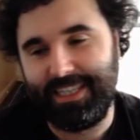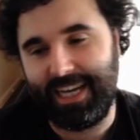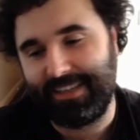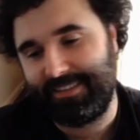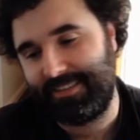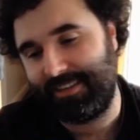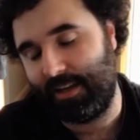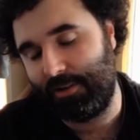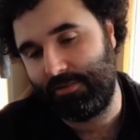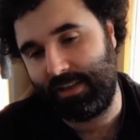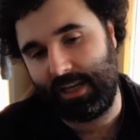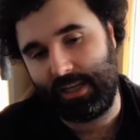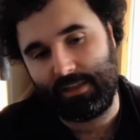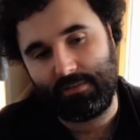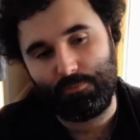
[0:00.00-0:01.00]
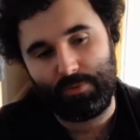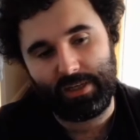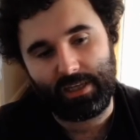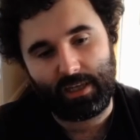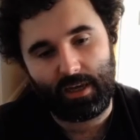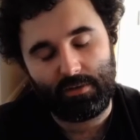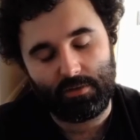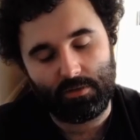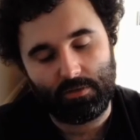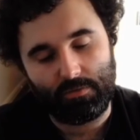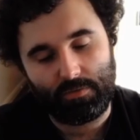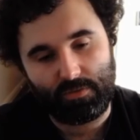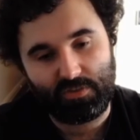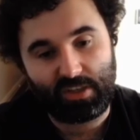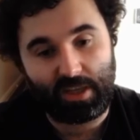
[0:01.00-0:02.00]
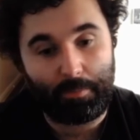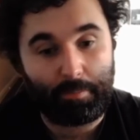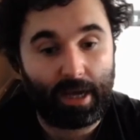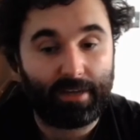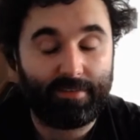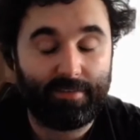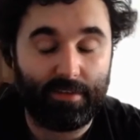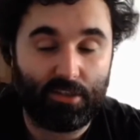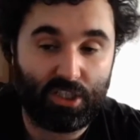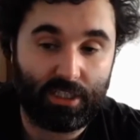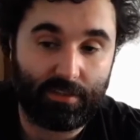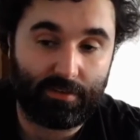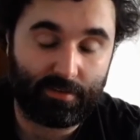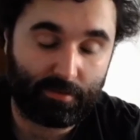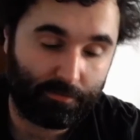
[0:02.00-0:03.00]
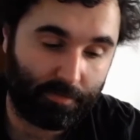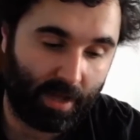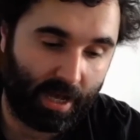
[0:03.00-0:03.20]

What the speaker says: So then we kind of skip back 6 years,